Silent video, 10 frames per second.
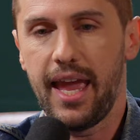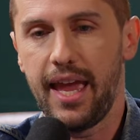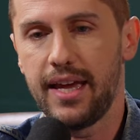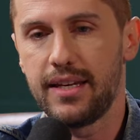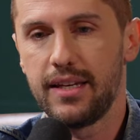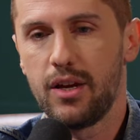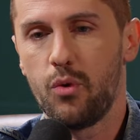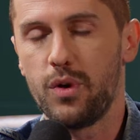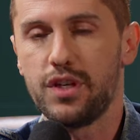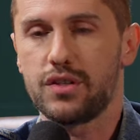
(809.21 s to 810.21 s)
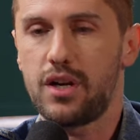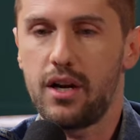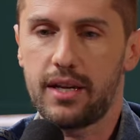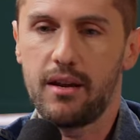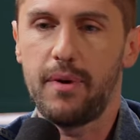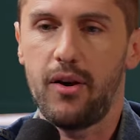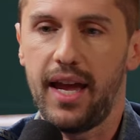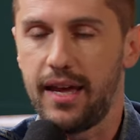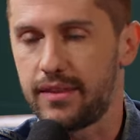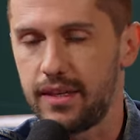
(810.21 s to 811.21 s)
And when you're talking about
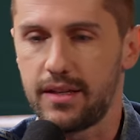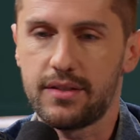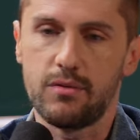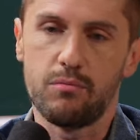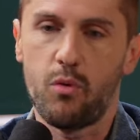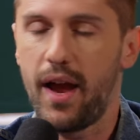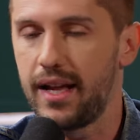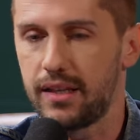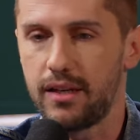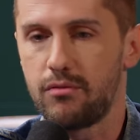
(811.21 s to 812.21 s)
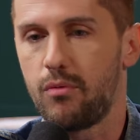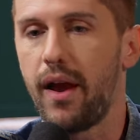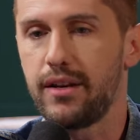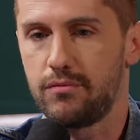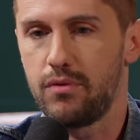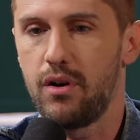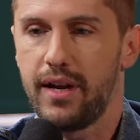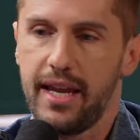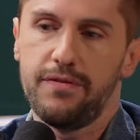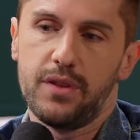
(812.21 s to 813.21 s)
ethics and morality and right and wrong,
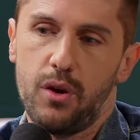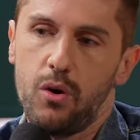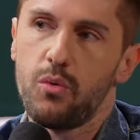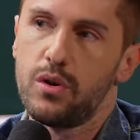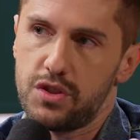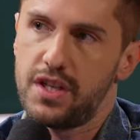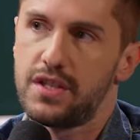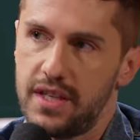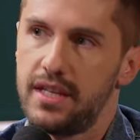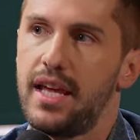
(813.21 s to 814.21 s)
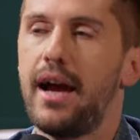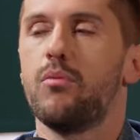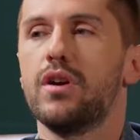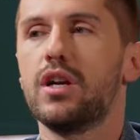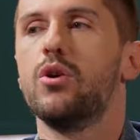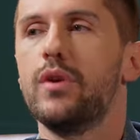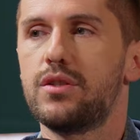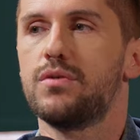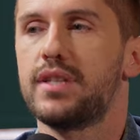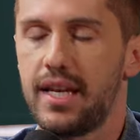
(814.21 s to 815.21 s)
if the whole world just did that, we're going
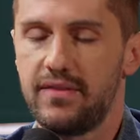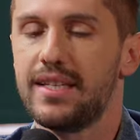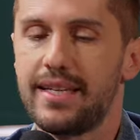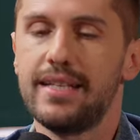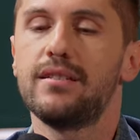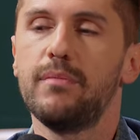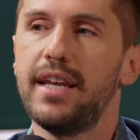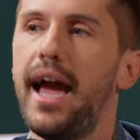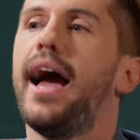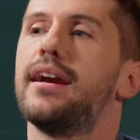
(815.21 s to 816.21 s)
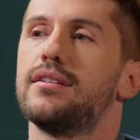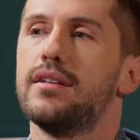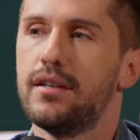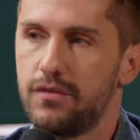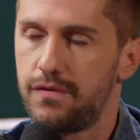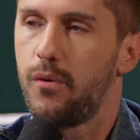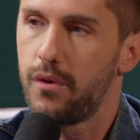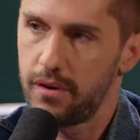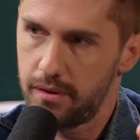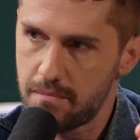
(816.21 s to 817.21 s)
to save this intimate act
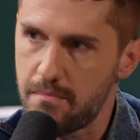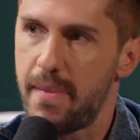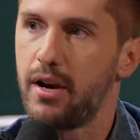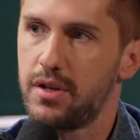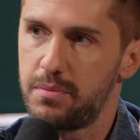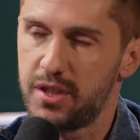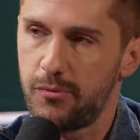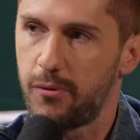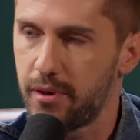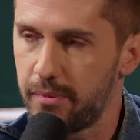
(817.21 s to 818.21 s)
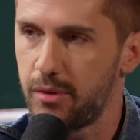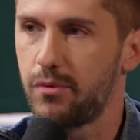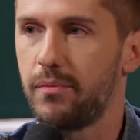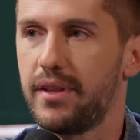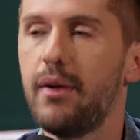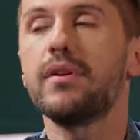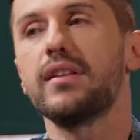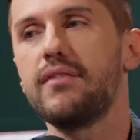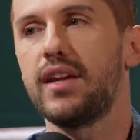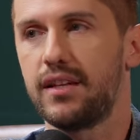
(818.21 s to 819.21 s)
for marriage between one man and woman. That would
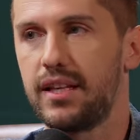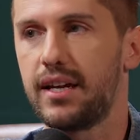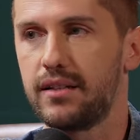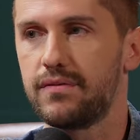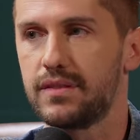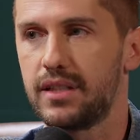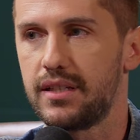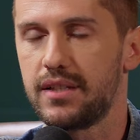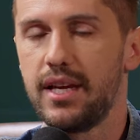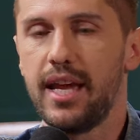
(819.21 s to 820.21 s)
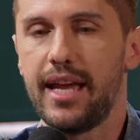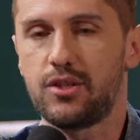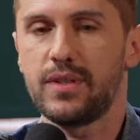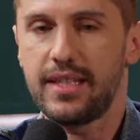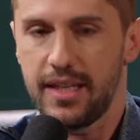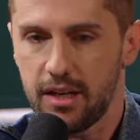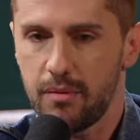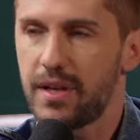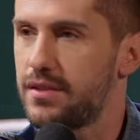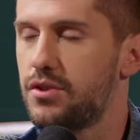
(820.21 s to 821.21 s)
alleviate a lot of different mm-hmm. things. And so it's in
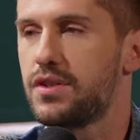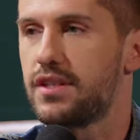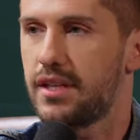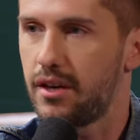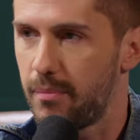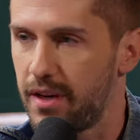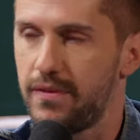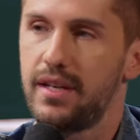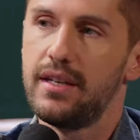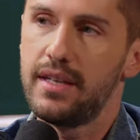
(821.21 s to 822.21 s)
our best interest. It's in our benefit.